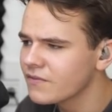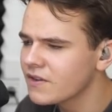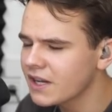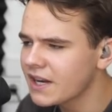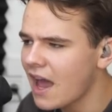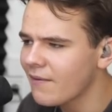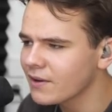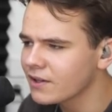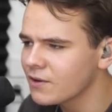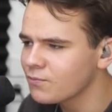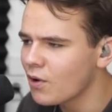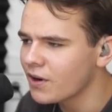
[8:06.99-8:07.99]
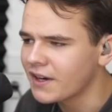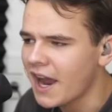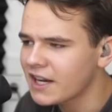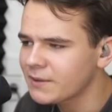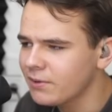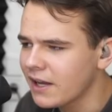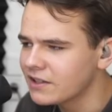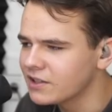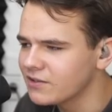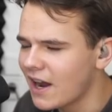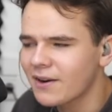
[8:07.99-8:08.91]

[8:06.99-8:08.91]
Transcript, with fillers: you can have a good one on X-Plane too.